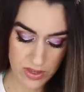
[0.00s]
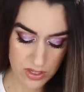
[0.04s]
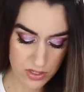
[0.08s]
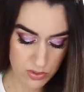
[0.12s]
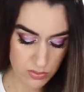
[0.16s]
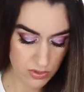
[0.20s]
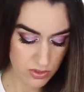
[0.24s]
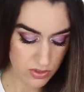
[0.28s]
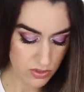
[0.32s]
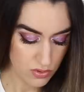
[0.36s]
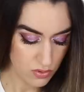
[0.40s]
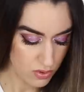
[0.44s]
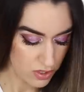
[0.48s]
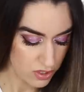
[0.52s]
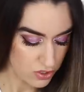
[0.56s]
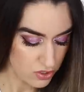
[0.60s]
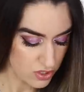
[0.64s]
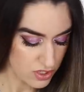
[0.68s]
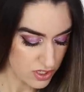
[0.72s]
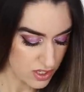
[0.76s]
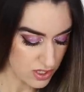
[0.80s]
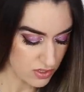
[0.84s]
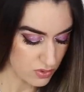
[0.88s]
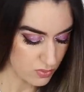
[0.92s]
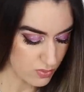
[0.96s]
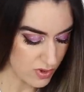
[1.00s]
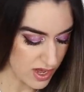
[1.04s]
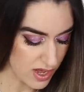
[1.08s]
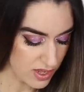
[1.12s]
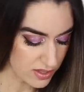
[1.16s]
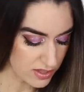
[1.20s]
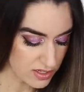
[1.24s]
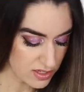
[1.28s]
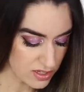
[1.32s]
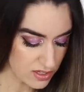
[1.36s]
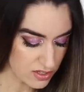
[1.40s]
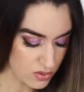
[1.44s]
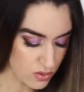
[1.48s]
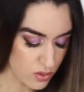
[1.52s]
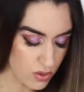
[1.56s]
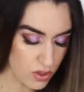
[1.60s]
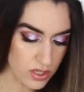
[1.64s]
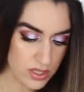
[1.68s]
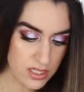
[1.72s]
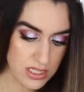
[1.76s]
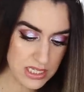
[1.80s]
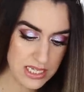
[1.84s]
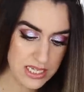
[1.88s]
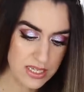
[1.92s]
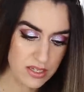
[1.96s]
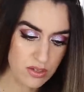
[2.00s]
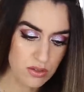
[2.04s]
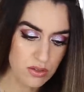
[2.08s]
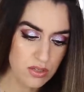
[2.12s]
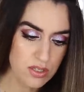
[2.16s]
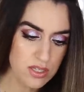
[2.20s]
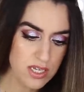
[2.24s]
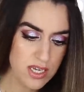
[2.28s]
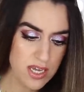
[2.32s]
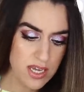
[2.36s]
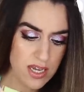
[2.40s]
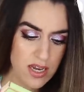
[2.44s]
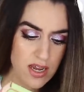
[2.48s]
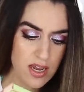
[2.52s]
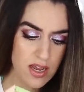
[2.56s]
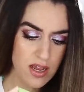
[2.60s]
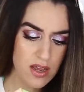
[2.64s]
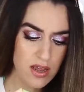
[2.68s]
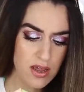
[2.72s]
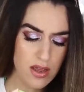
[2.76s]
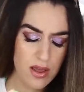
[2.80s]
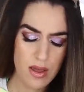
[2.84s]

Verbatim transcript: This one's gorgeous as well. This is called Gilded